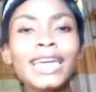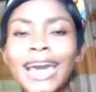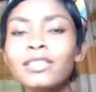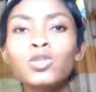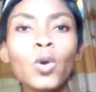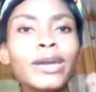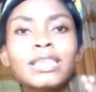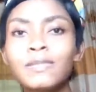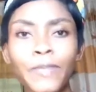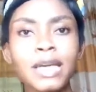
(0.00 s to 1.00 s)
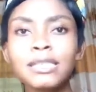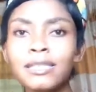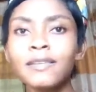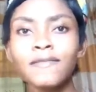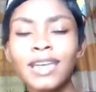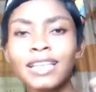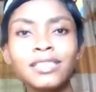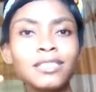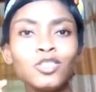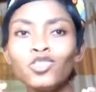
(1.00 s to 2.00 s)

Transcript: gets so expensive that